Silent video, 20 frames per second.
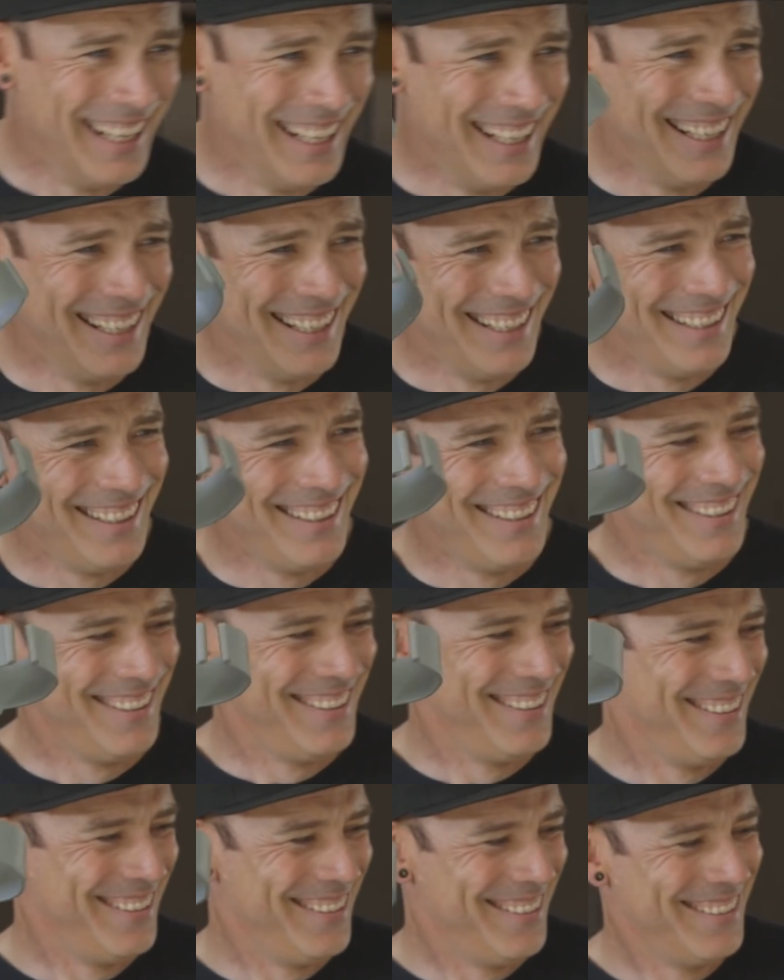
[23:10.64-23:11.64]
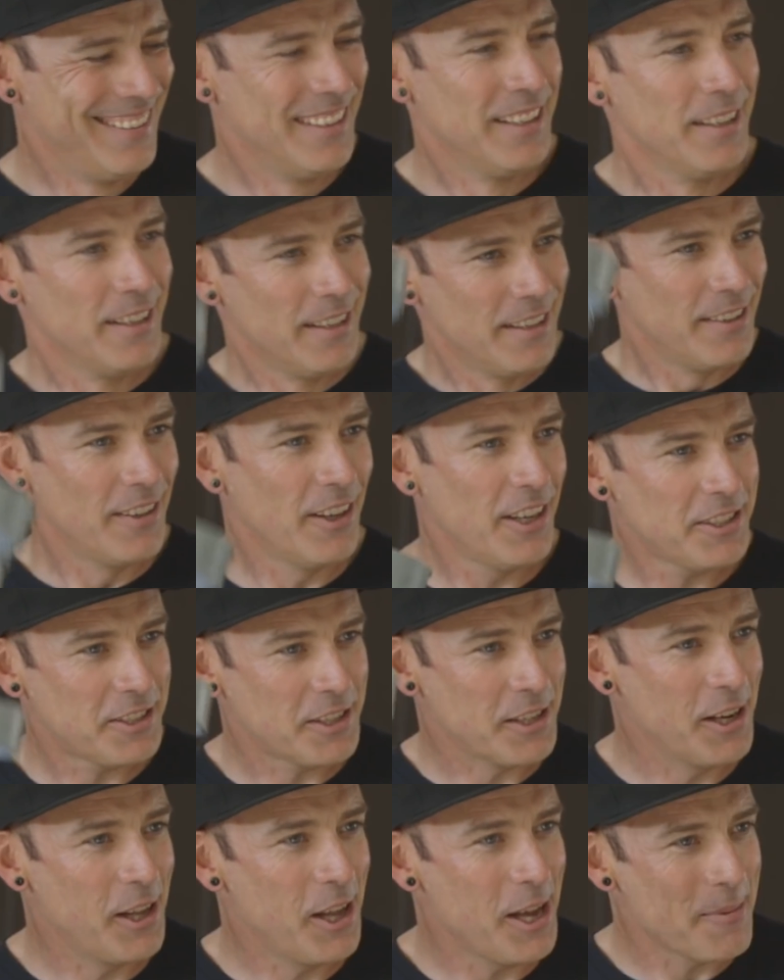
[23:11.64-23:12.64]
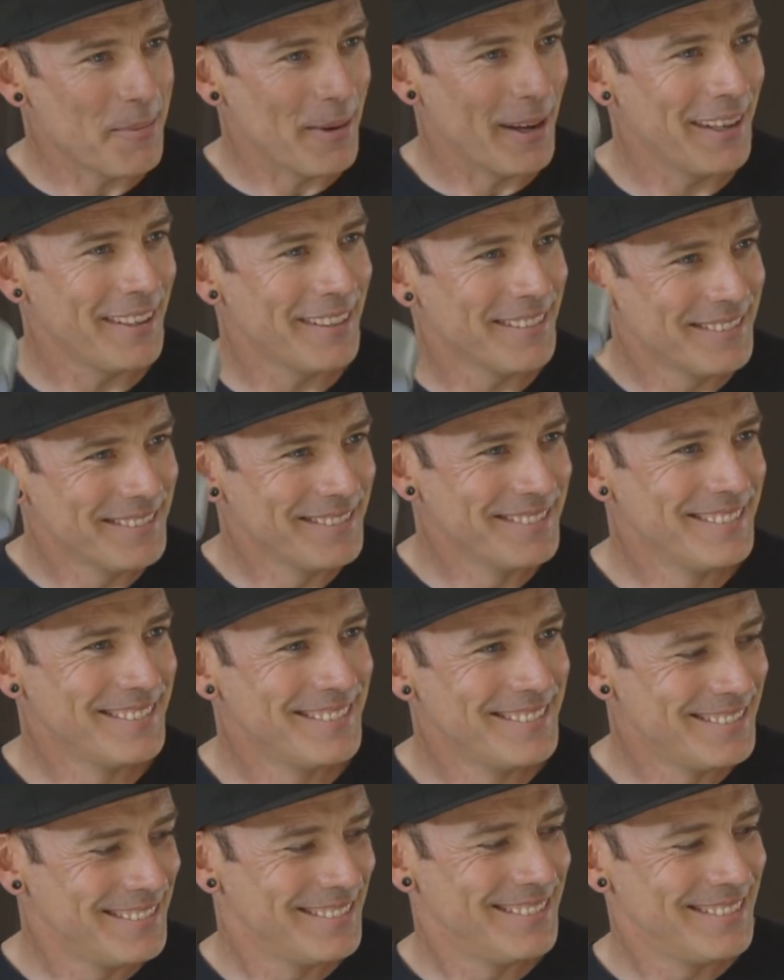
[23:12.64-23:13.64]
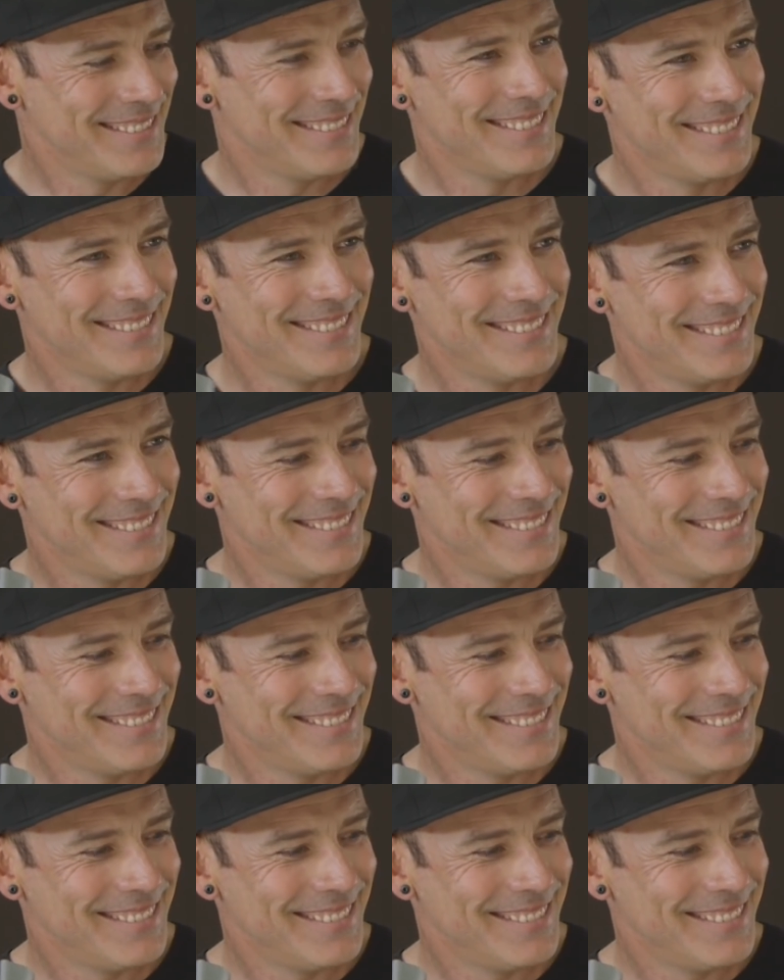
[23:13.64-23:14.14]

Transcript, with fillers: yeah, yeah, that was. nice and light, um, mate. Yeah,